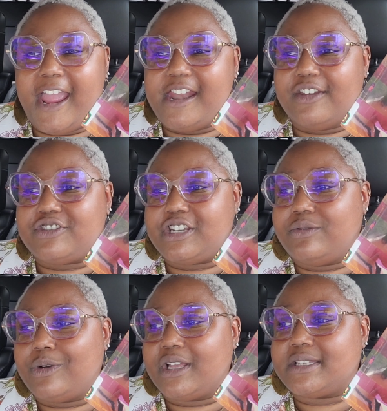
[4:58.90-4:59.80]
And if
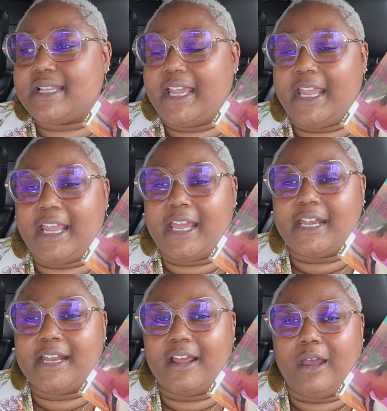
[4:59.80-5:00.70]
she was
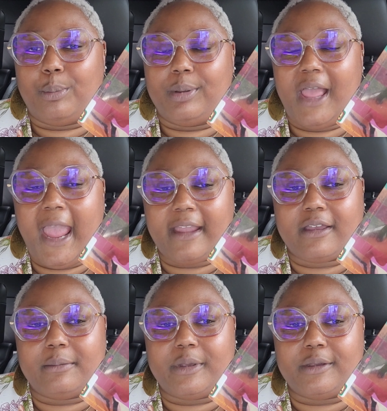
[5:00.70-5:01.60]
in a black
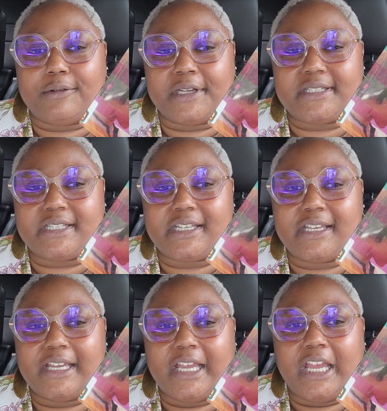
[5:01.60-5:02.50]

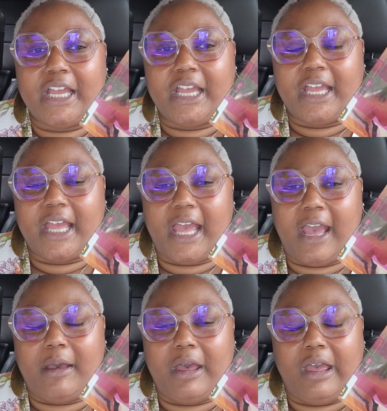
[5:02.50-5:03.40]
community,
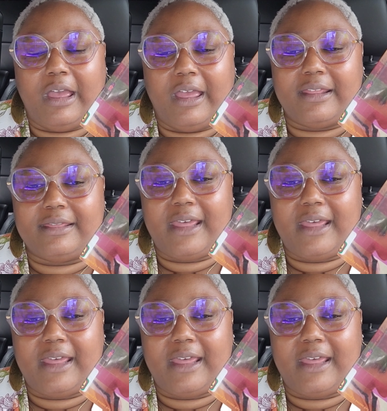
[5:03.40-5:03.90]
uh,